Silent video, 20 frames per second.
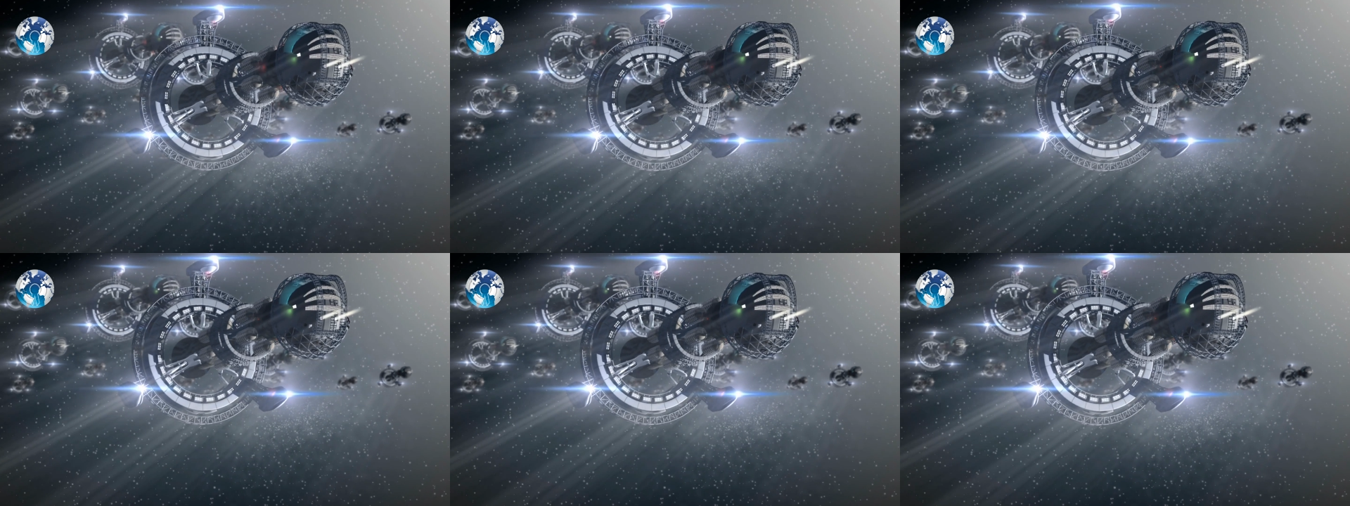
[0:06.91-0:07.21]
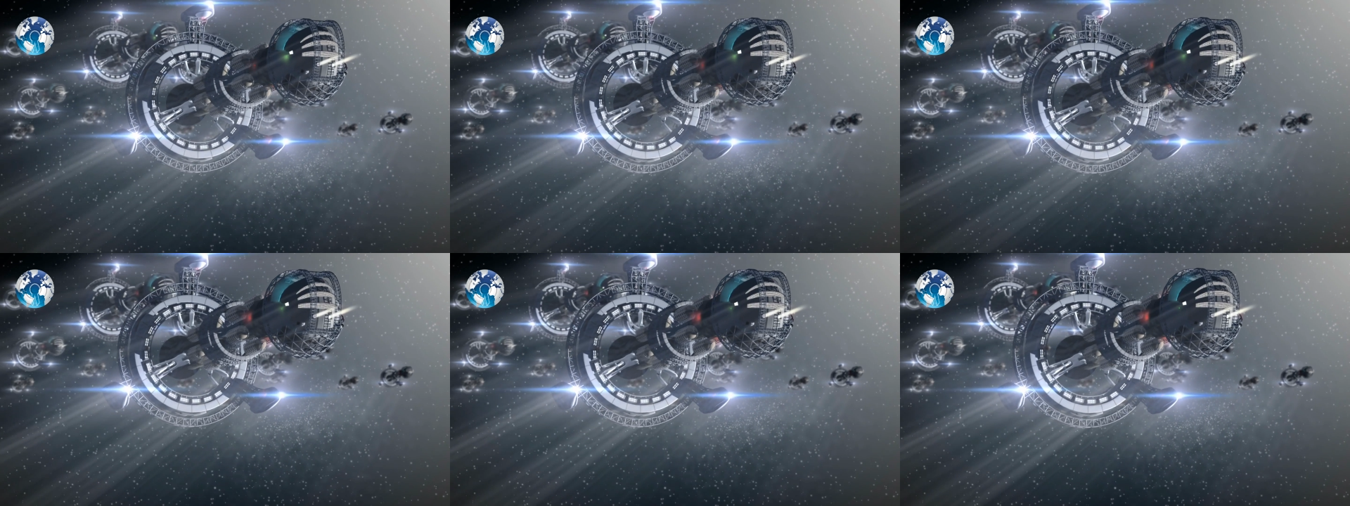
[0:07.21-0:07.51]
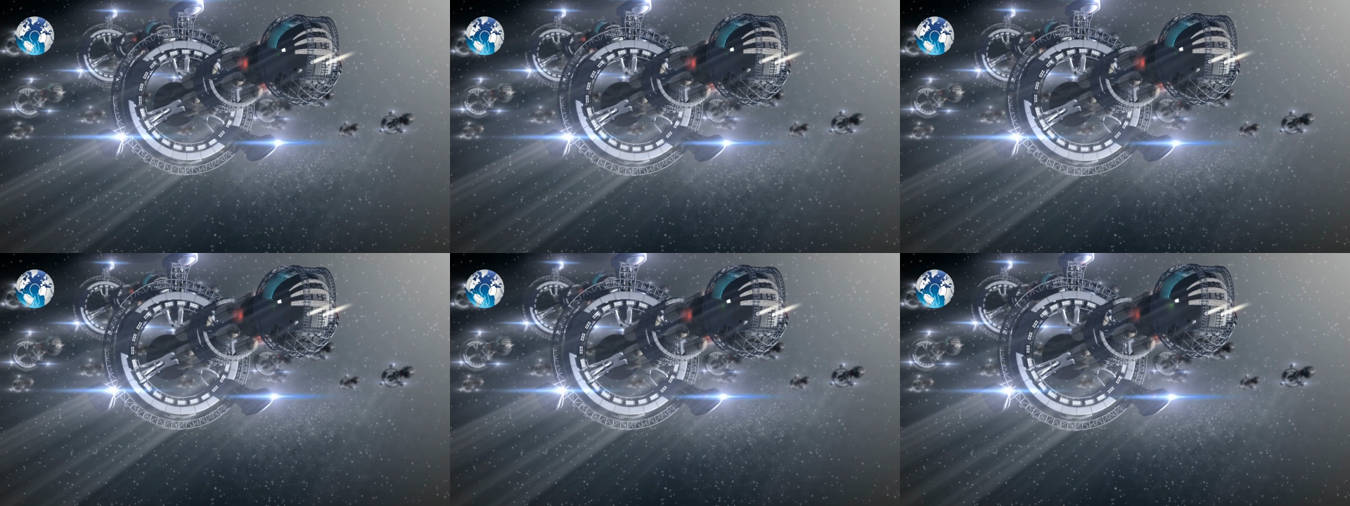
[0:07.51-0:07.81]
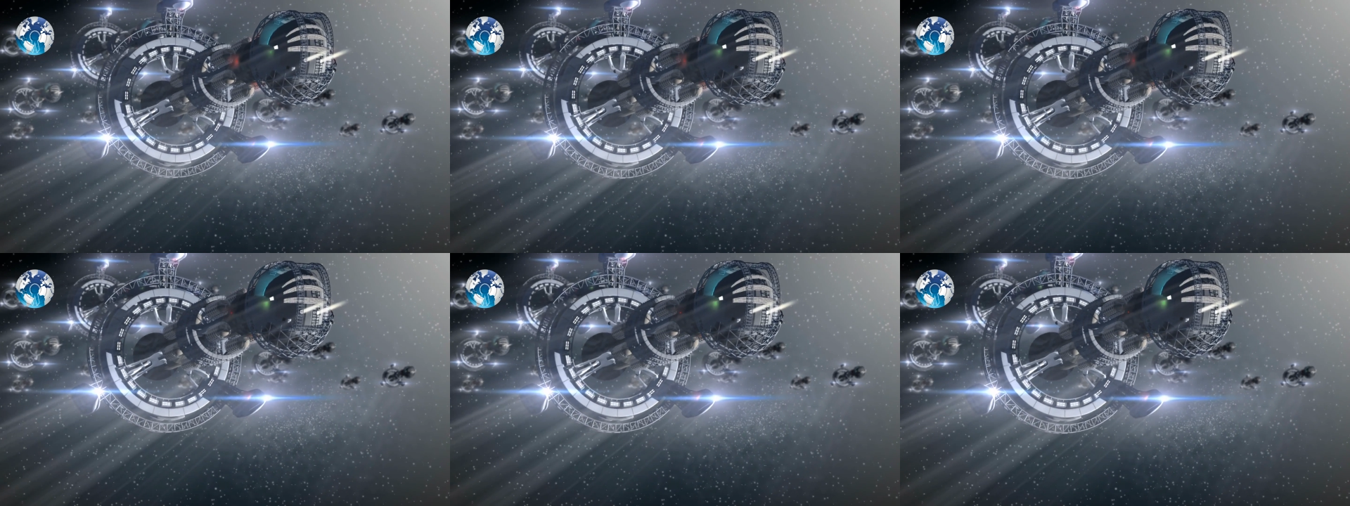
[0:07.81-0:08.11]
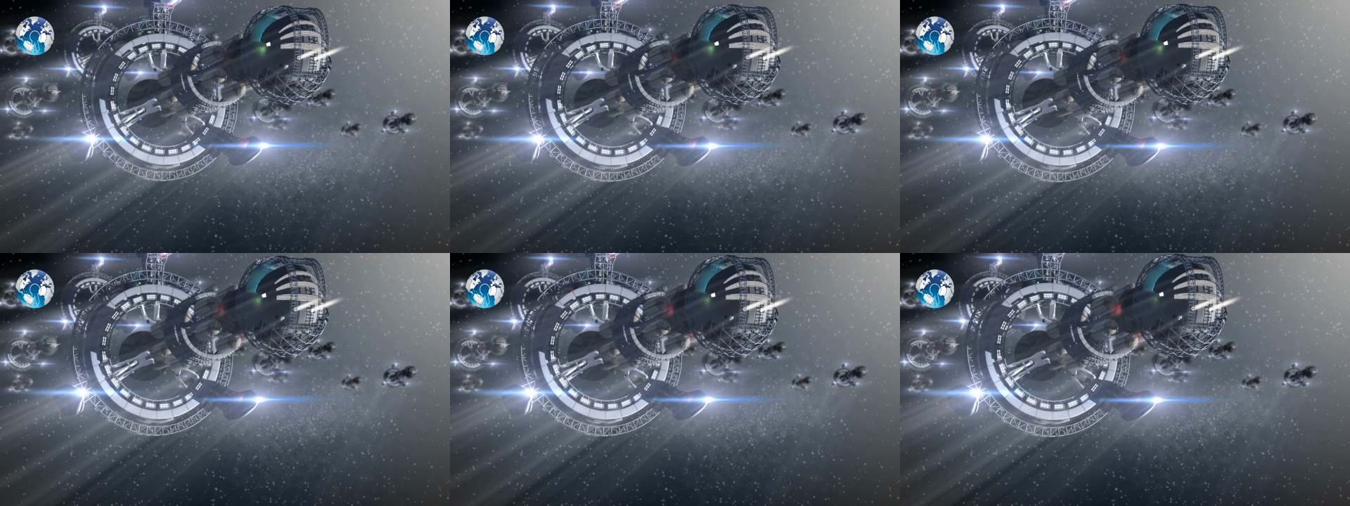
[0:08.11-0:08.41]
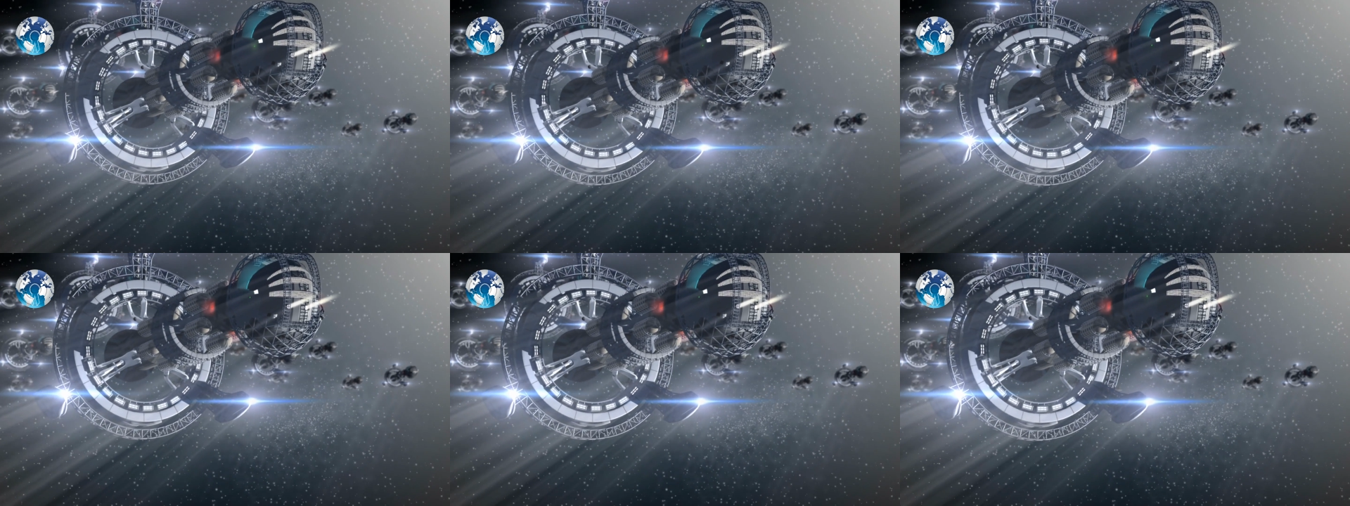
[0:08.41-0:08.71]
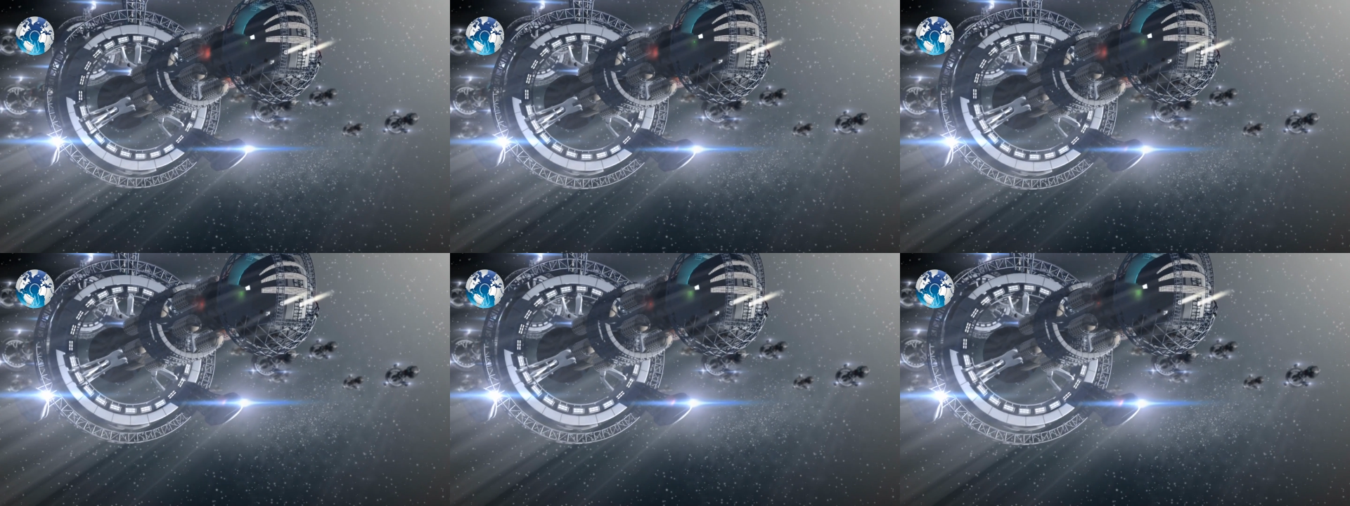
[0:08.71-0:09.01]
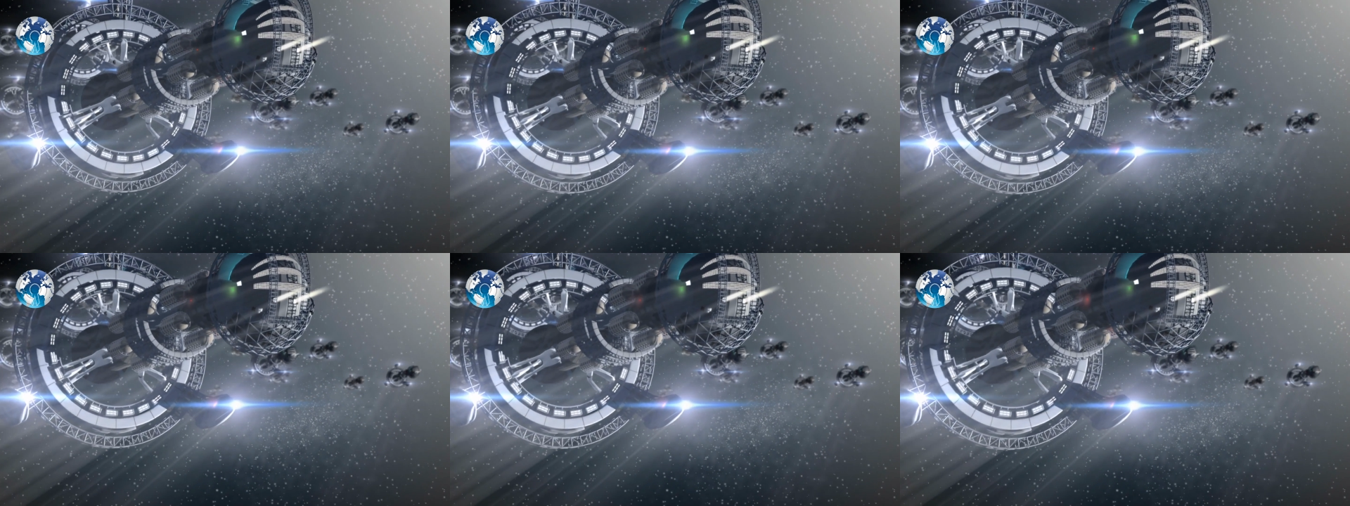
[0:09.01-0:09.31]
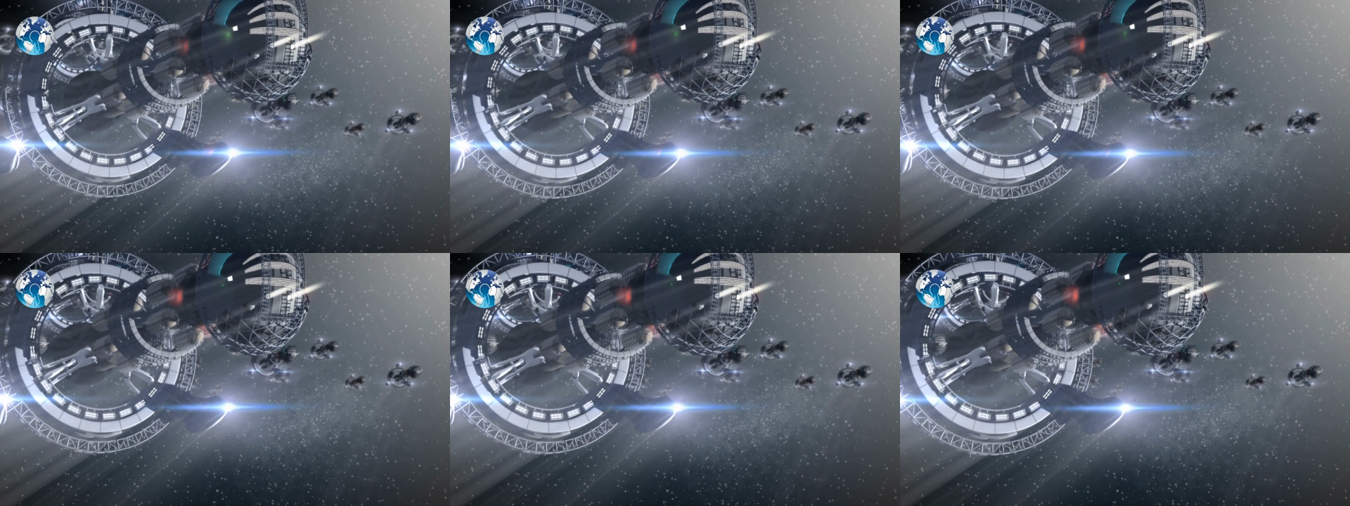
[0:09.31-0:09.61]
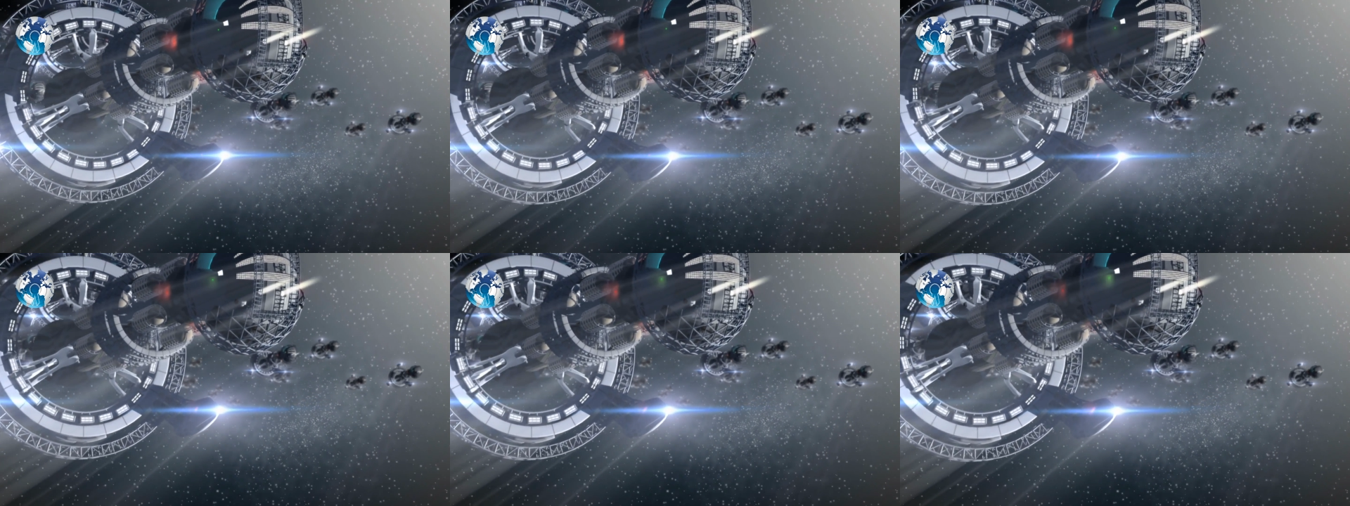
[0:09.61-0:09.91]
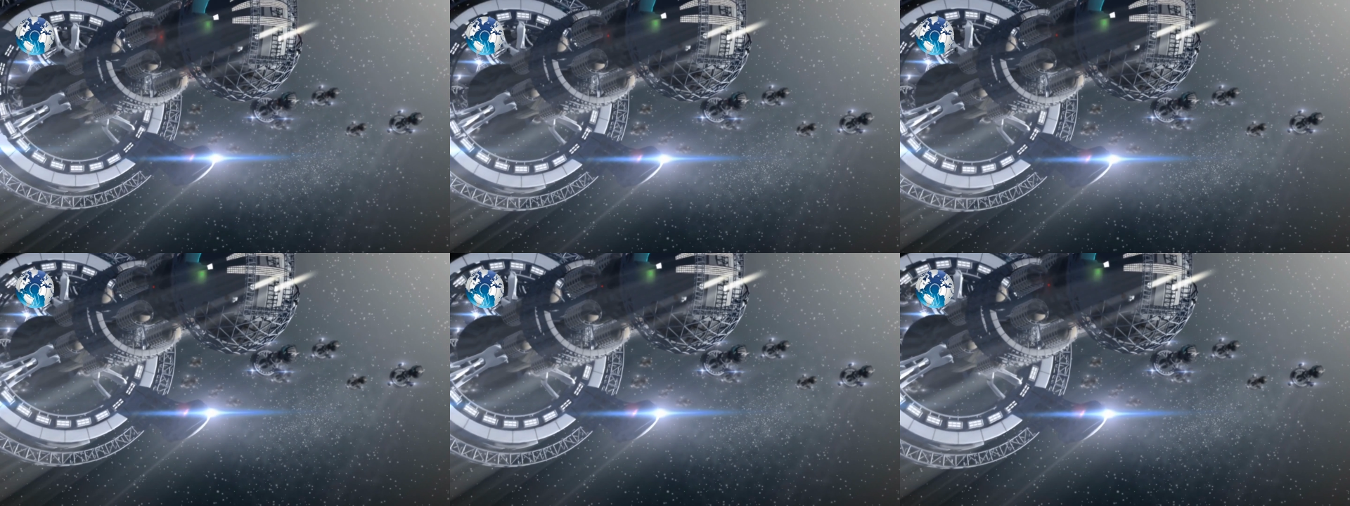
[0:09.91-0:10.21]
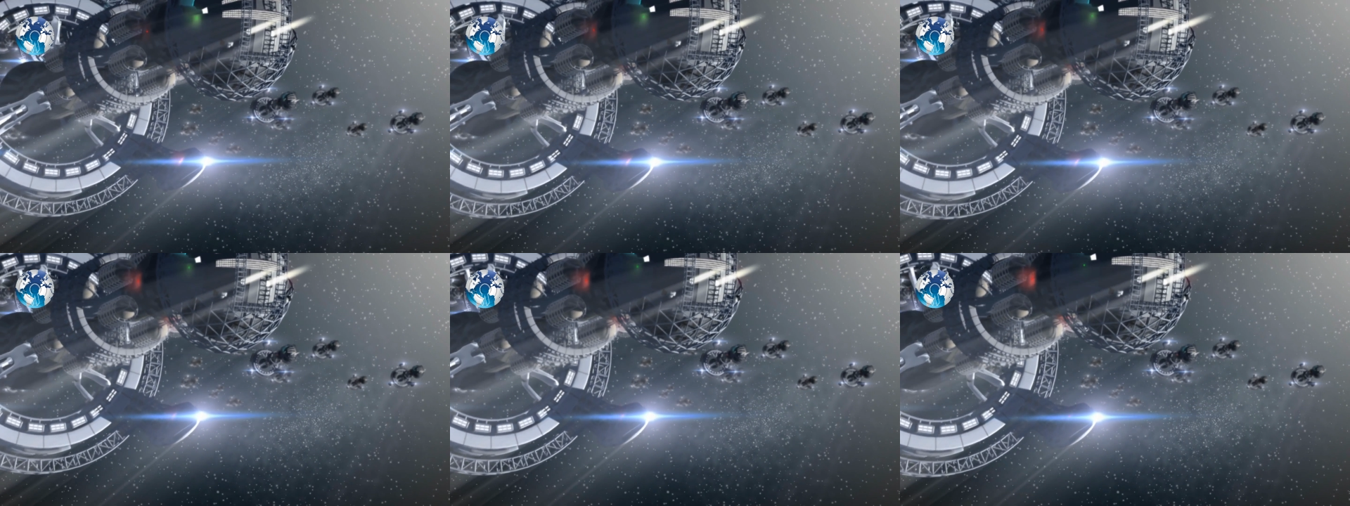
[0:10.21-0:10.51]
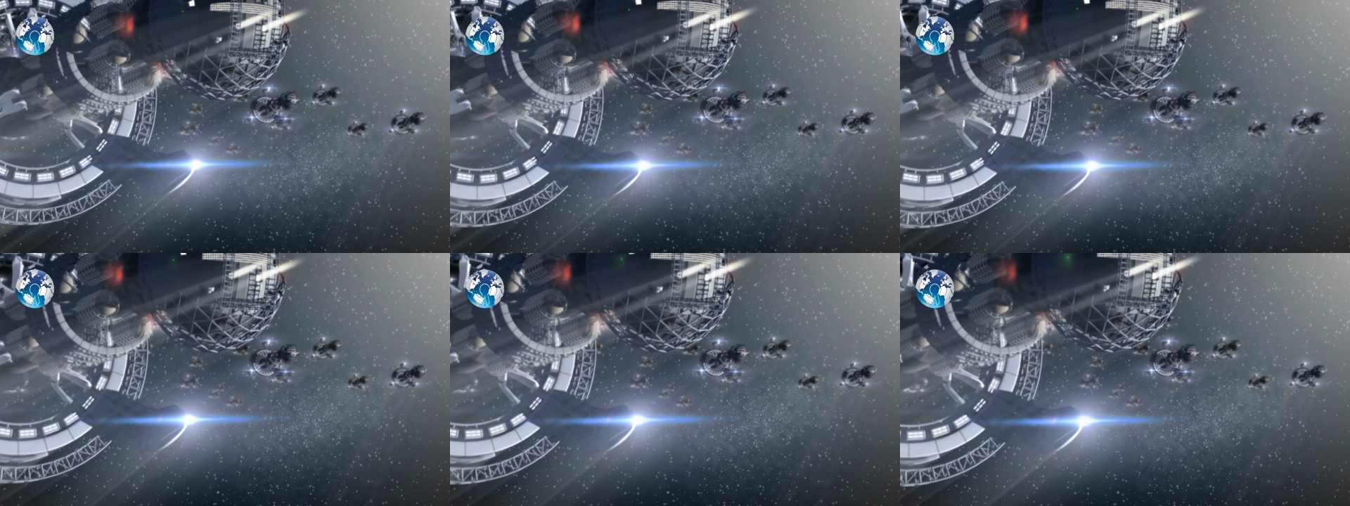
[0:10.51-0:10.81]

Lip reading: (no speaker visible)